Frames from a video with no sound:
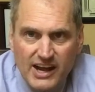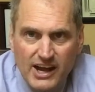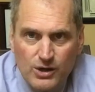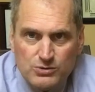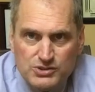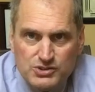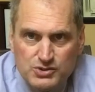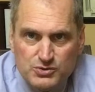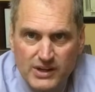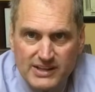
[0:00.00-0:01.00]
how
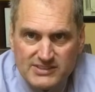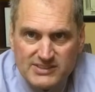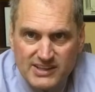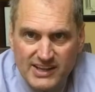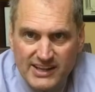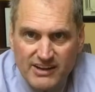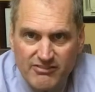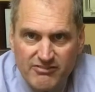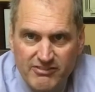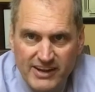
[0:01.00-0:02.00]
stress can
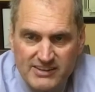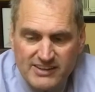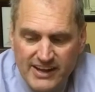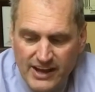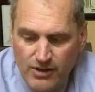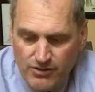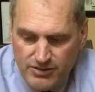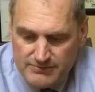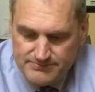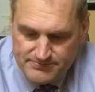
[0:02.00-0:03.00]
affect health.